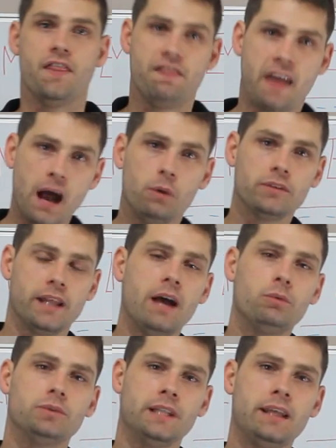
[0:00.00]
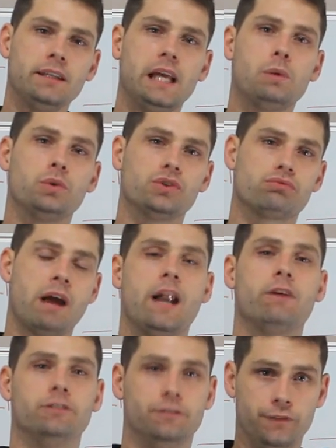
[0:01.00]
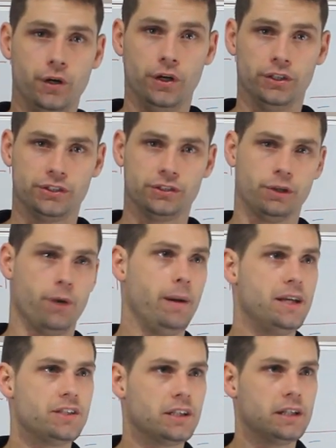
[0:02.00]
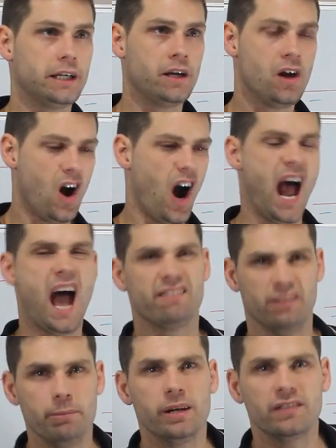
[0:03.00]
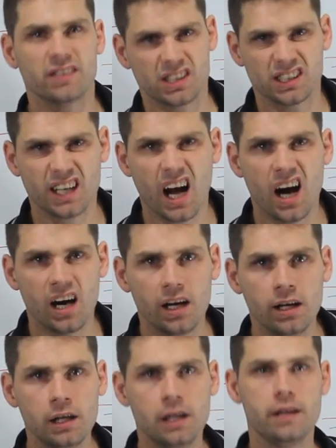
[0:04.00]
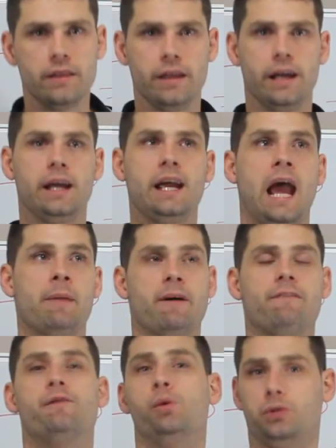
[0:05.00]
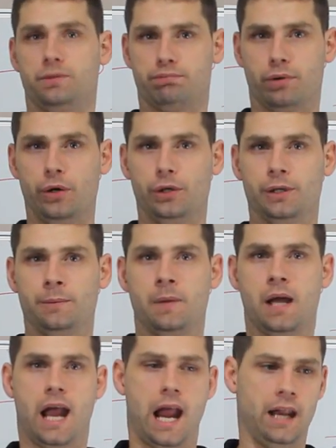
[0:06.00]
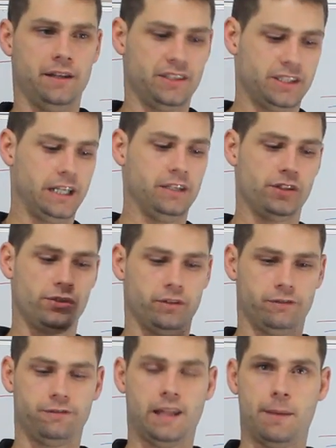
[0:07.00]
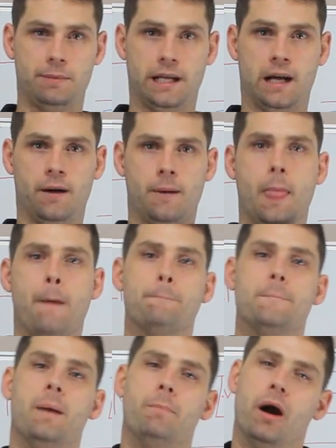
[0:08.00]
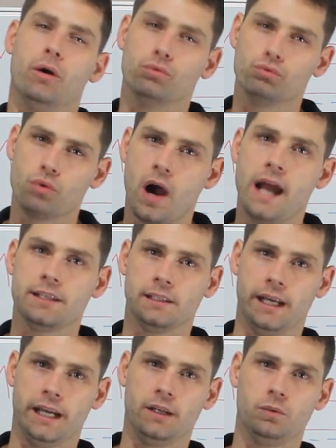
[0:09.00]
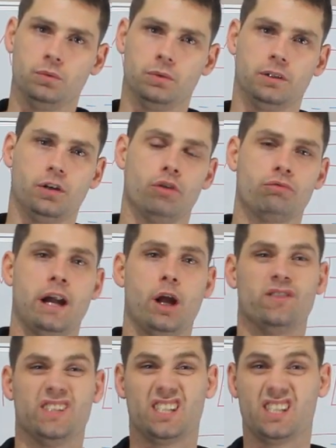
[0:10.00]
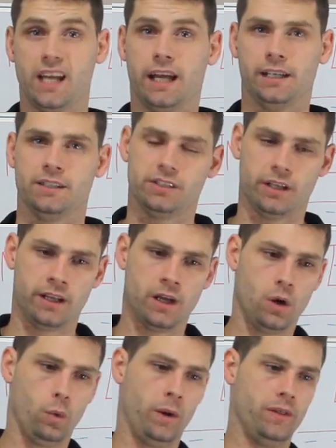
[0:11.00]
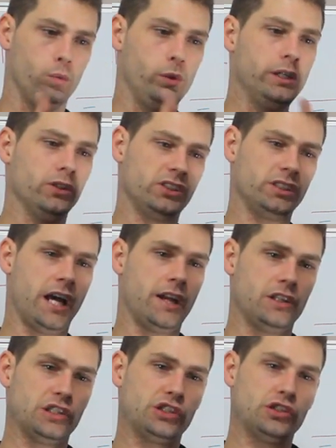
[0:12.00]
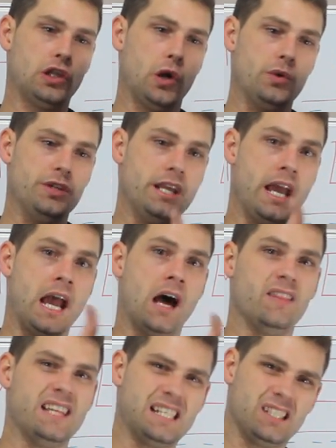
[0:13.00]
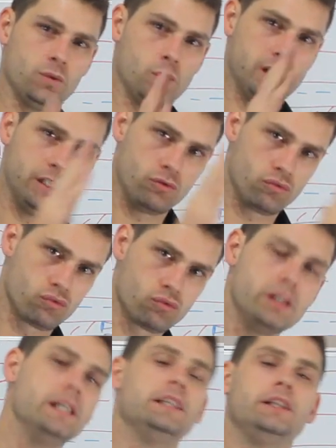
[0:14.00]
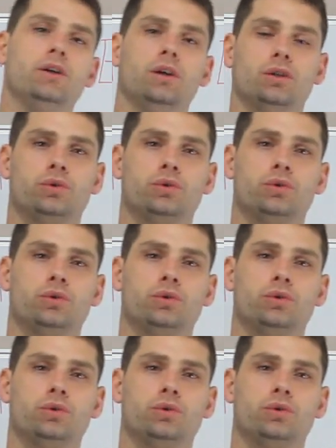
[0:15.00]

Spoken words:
That leg was ran over first. So basically, I have a bit of a scar there, and my foot was broken, and the skin sort of flapped out. But my right leg got ran over second. So when the wheels started to slow down, that's the one that really got